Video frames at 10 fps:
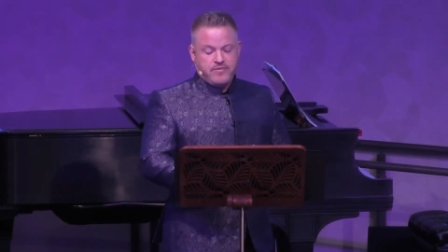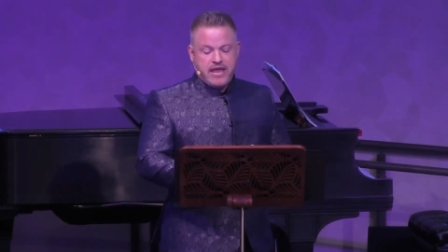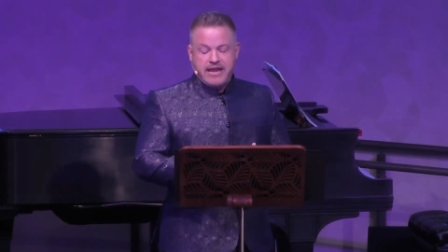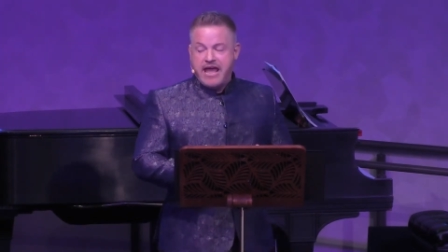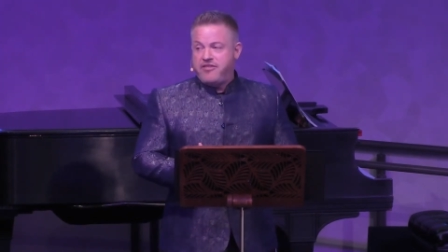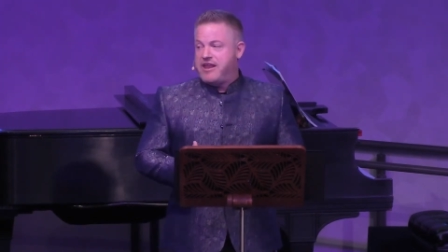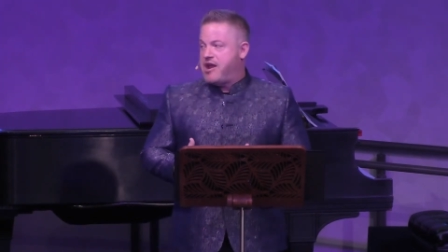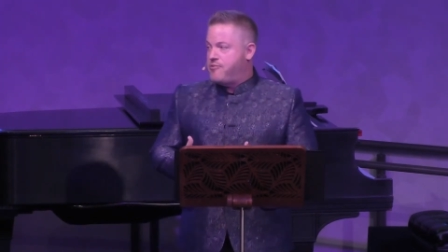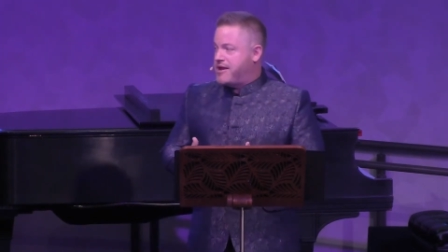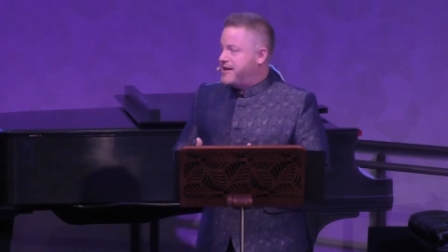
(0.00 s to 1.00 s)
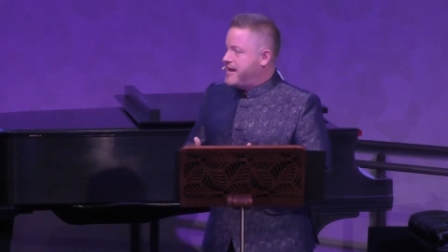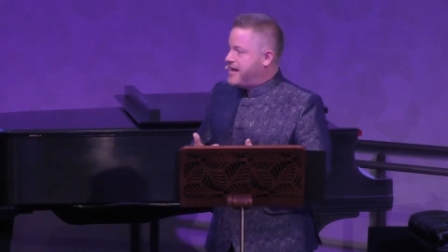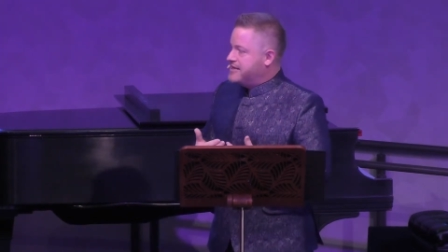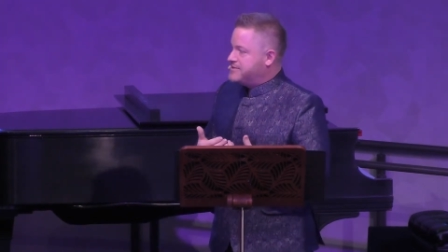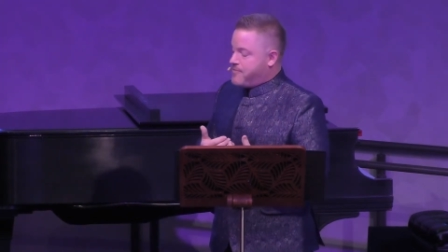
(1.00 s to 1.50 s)
And now that I
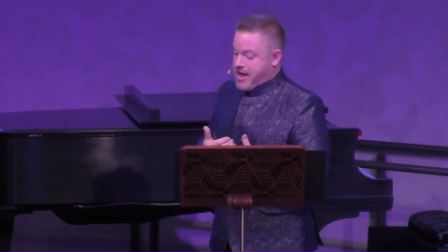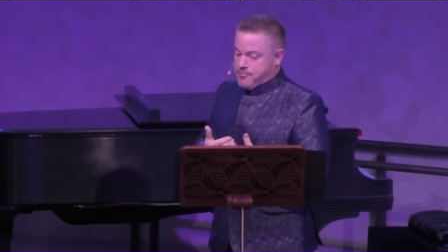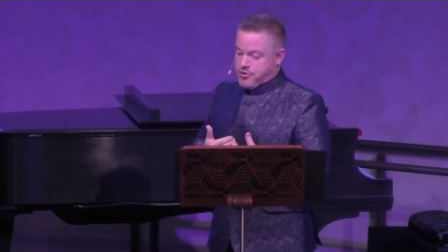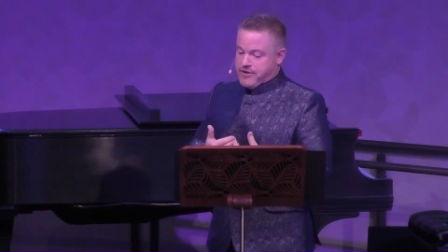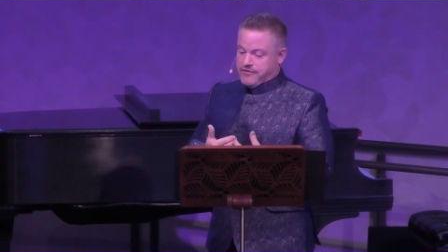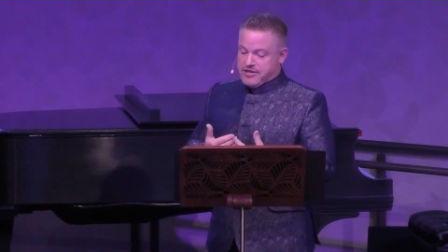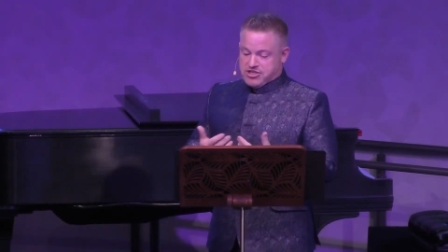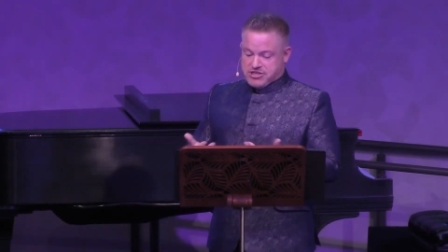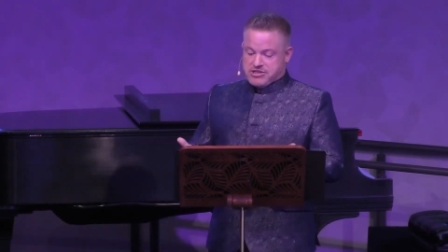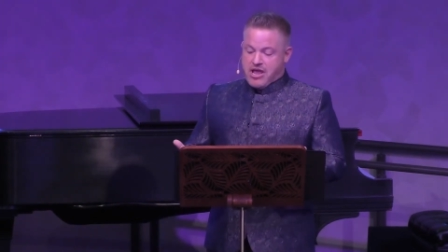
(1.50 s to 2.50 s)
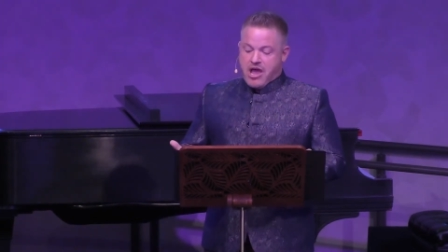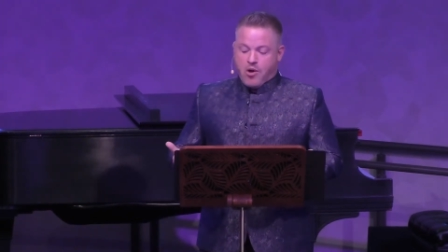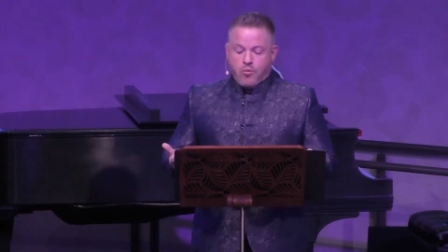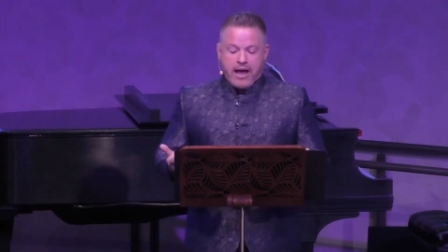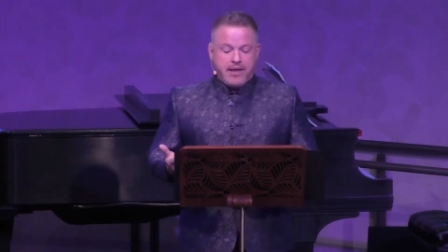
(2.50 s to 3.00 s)
recognize my privilege as
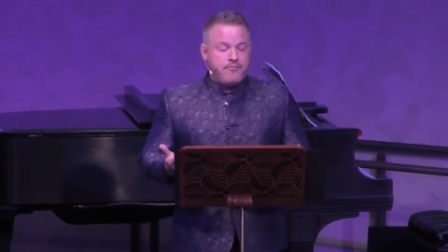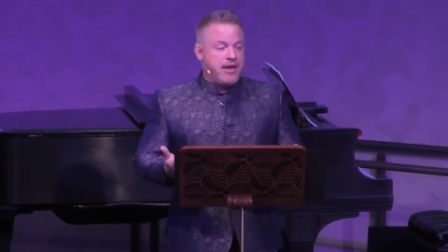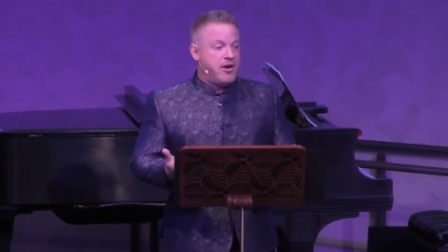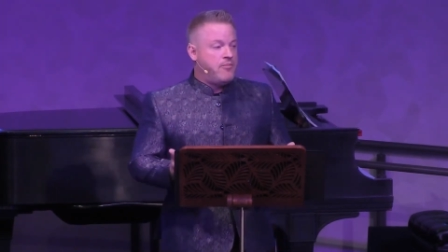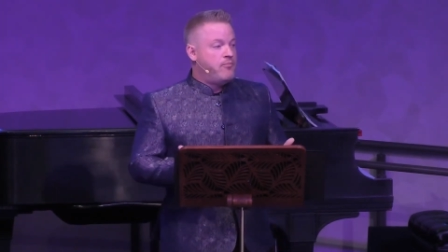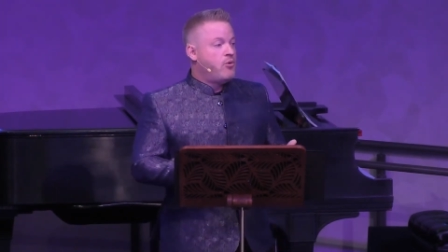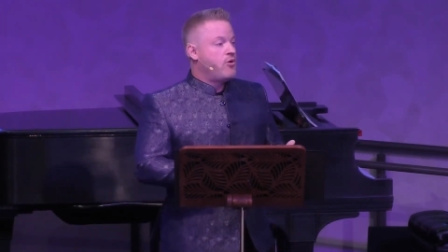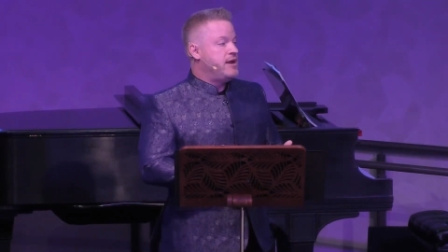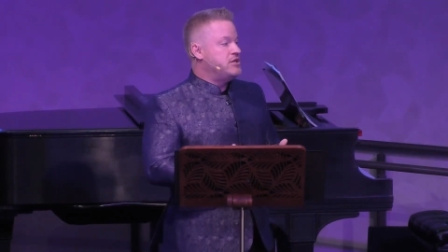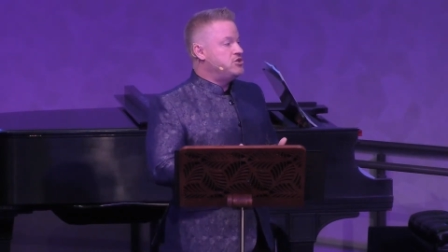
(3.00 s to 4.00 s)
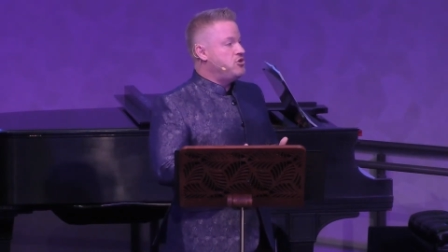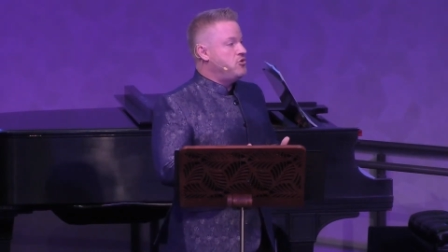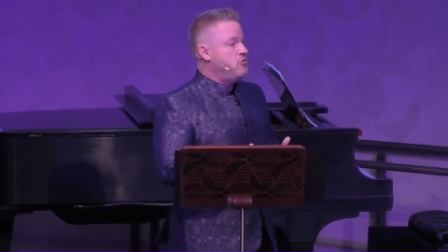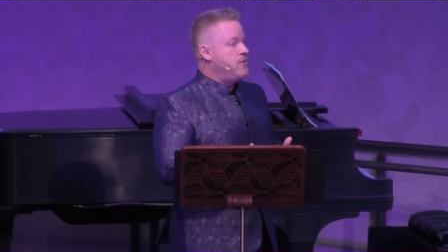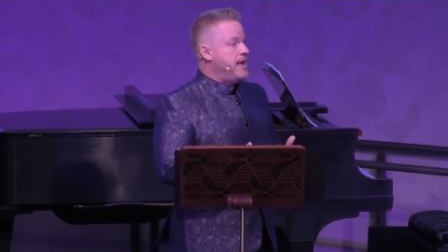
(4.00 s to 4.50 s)
a white male born
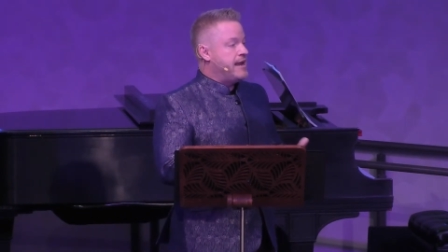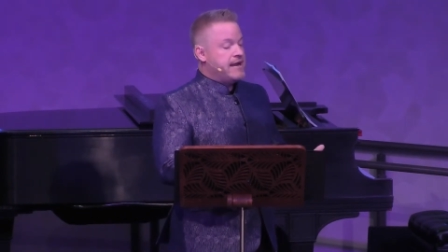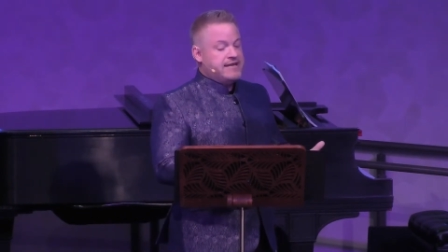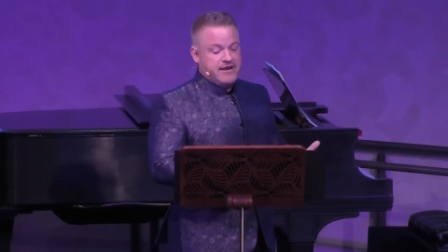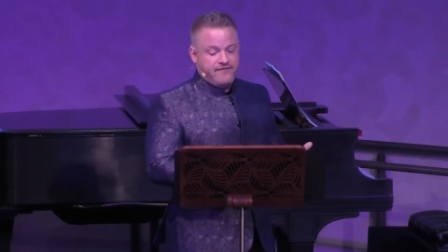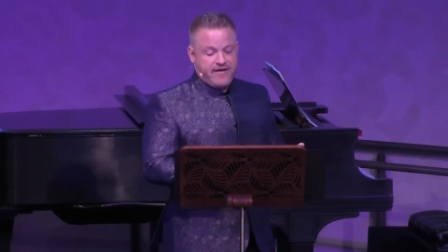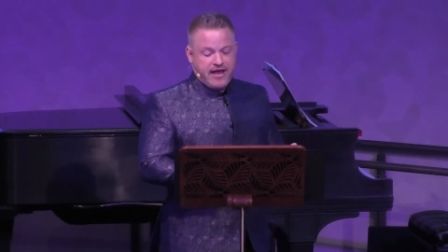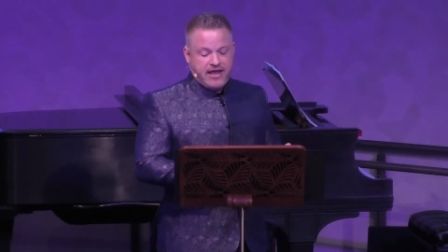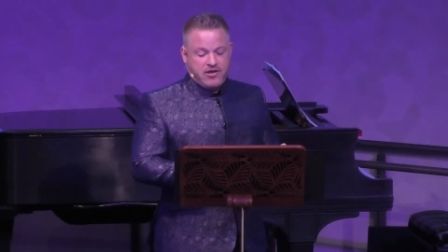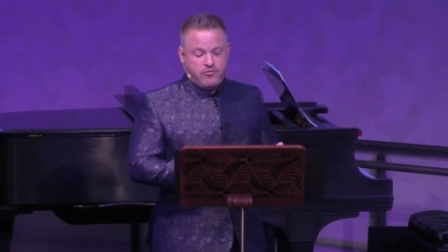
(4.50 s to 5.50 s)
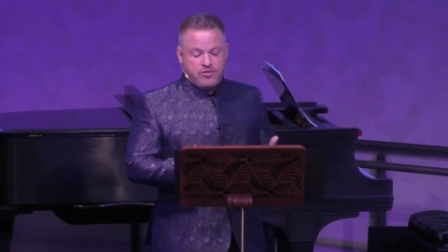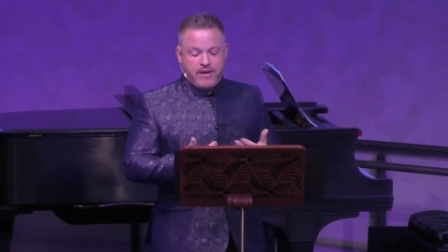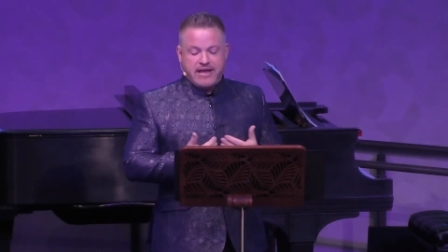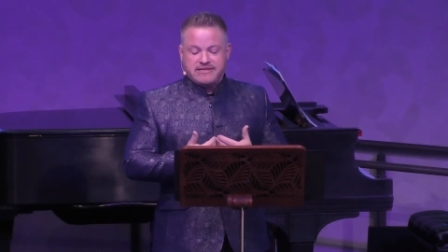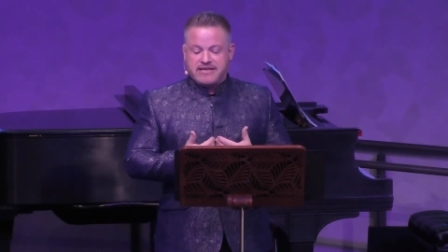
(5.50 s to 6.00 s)
into and identifying with
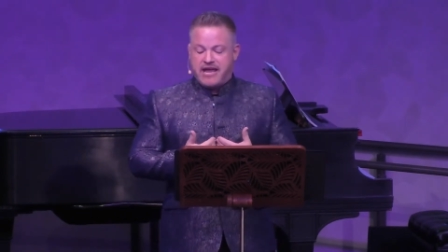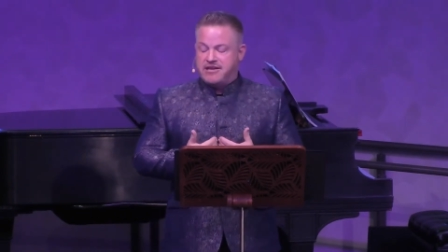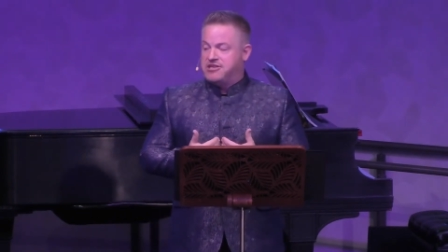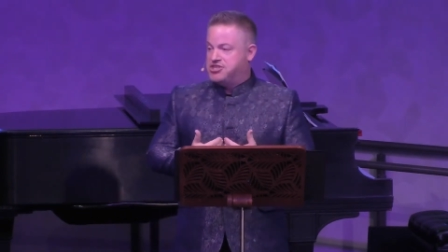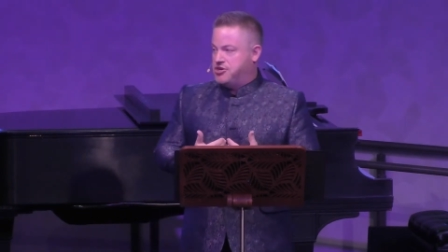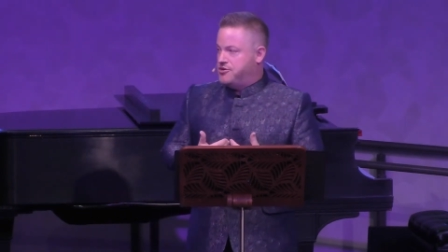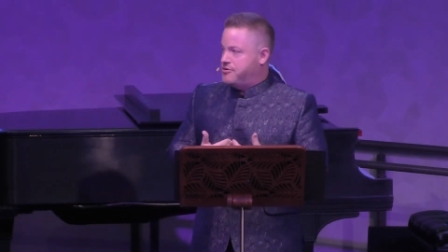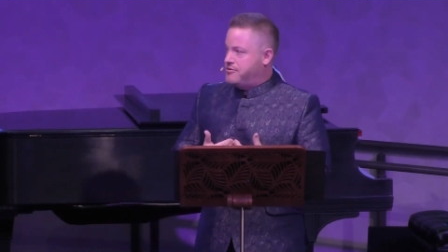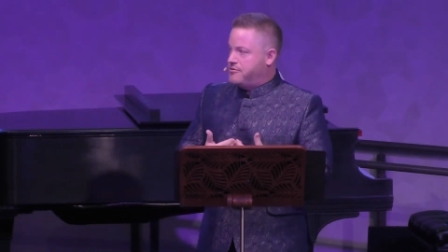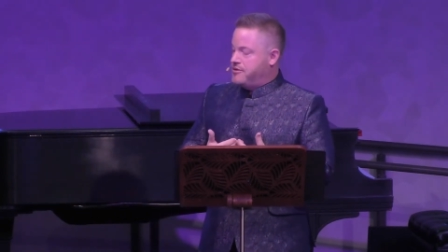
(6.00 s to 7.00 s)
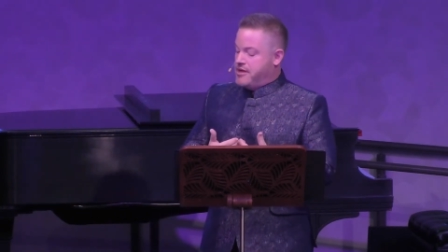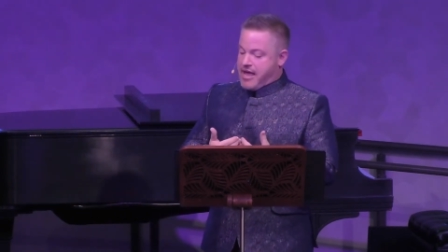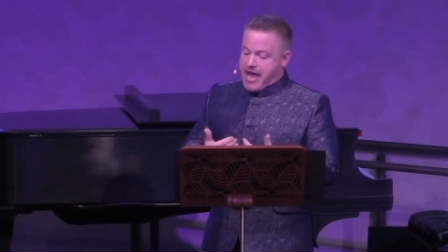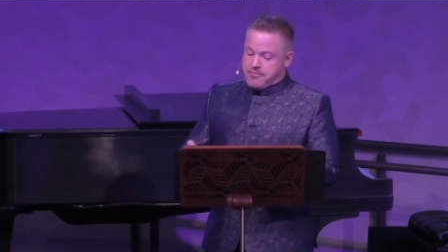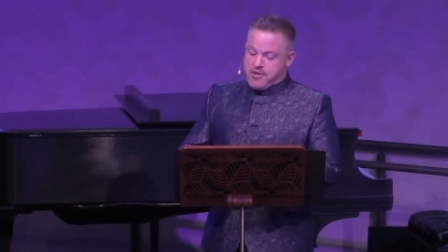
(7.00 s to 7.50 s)
my assigned gender,
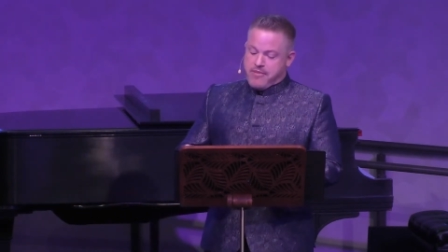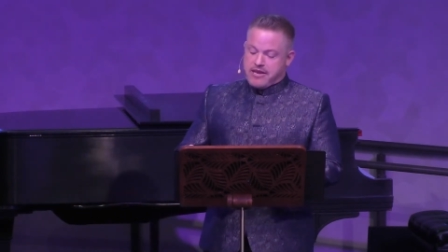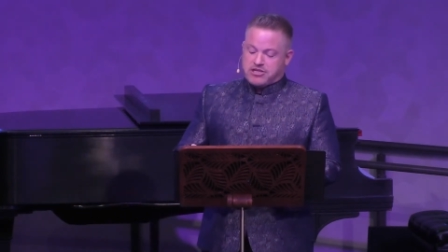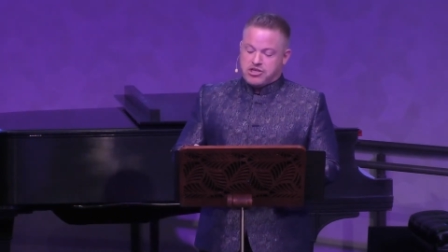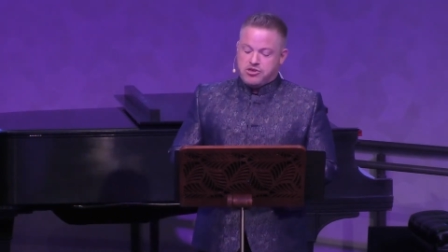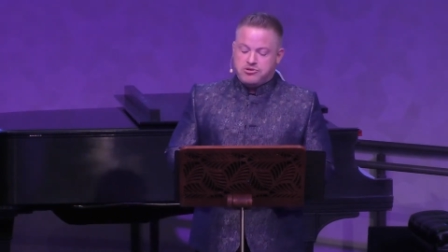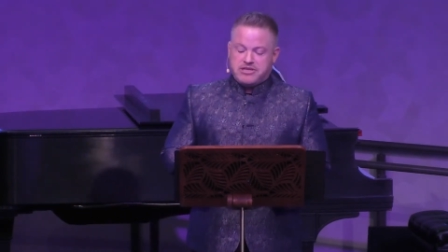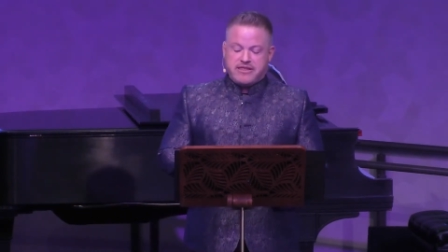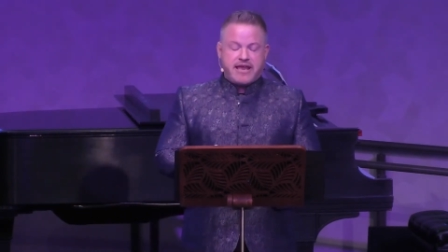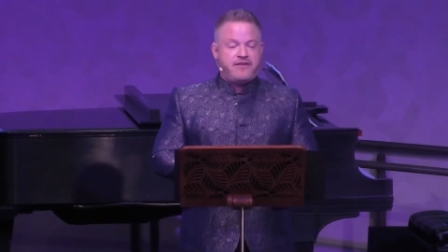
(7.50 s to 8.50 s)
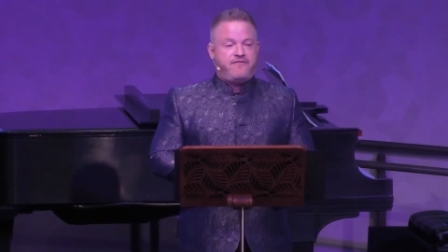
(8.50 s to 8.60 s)
I'm committed to using that